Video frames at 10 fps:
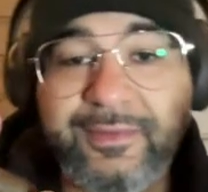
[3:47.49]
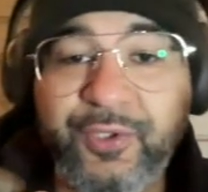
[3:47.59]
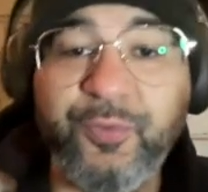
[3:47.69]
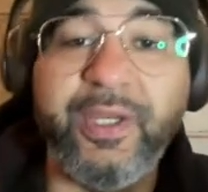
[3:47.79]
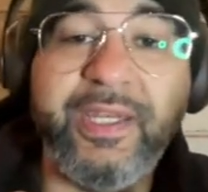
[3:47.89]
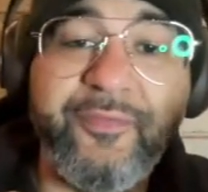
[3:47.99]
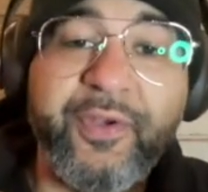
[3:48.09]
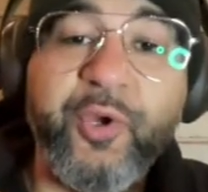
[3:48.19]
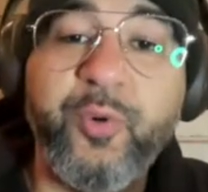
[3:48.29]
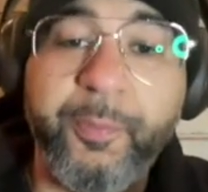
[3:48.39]
you didn't
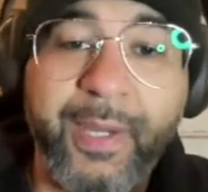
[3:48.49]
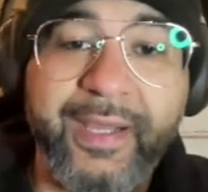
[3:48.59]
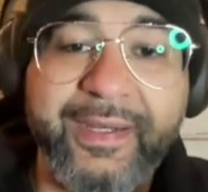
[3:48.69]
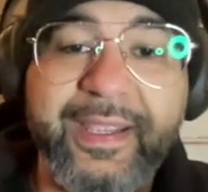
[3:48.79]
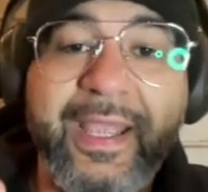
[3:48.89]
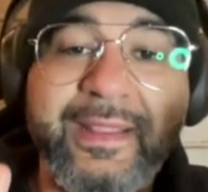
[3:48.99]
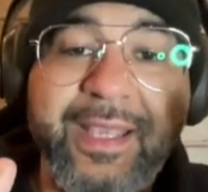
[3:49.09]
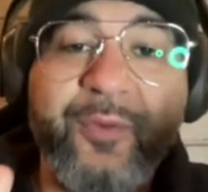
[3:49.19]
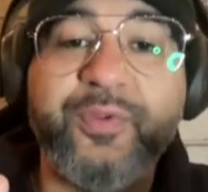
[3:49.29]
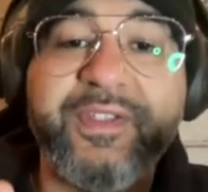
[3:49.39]
even know about it, and
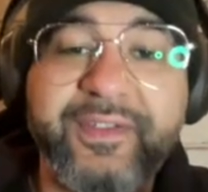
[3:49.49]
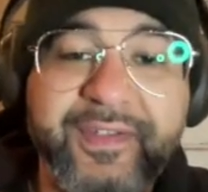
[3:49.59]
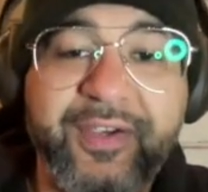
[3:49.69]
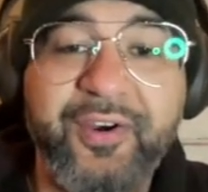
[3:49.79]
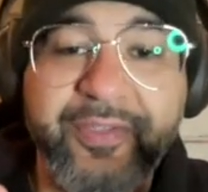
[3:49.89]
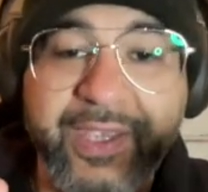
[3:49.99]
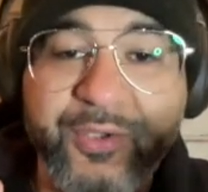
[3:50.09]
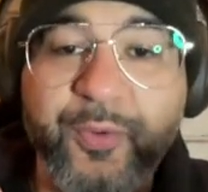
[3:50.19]
that was the cigar that you